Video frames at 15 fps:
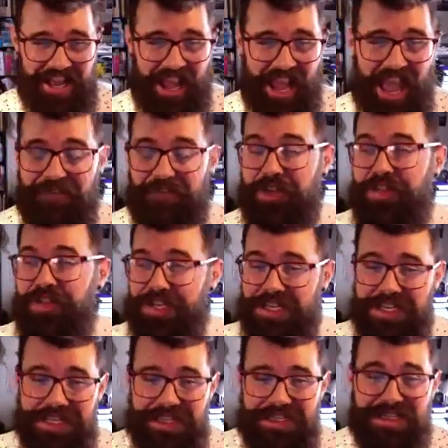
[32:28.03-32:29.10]

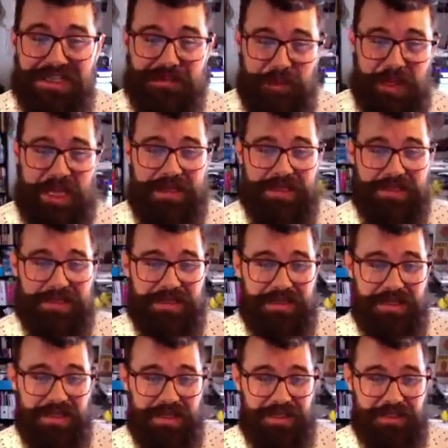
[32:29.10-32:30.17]
Everything in this space
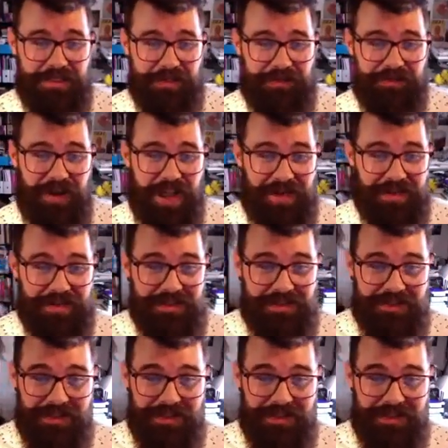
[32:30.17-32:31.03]
is your friend.